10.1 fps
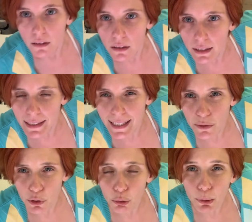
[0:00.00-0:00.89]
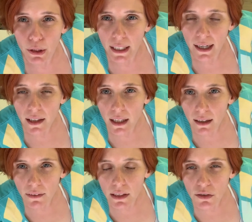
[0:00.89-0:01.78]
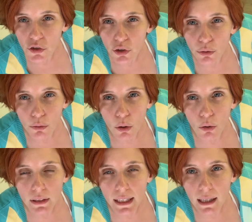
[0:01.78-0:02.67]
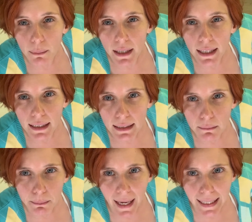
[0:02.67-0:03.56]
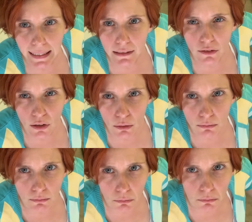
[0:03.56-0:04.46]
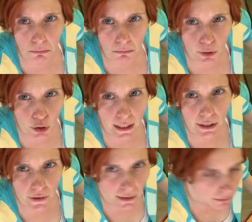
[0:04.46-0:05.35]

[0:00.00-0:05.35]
It says when you pull it out of the oven to hold it up and bang it, so you're gonna hear it.